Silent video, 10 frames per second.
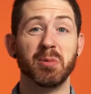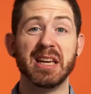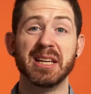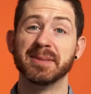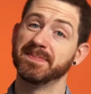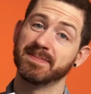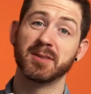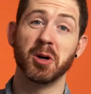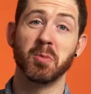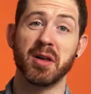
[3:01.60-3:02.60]
we
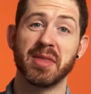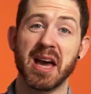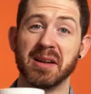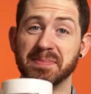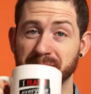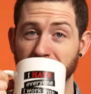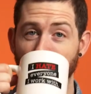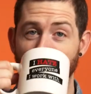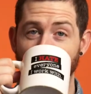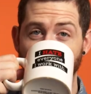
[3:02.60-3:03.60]
don't want that.
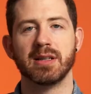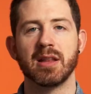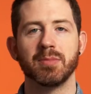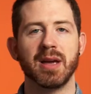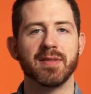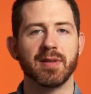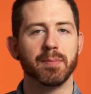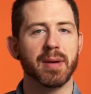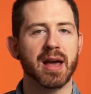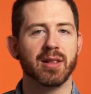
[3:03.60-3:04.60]
Now that we have
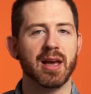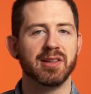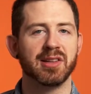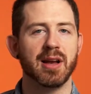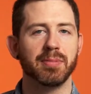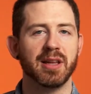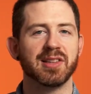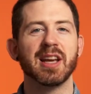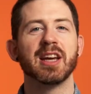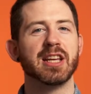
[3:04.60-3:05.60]
our backlight set up, let's
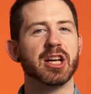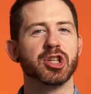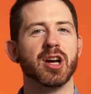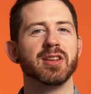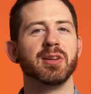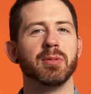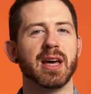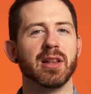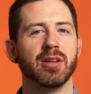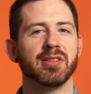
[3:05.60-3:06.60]
take a test shot and see what
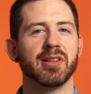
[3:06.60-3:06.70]
that looks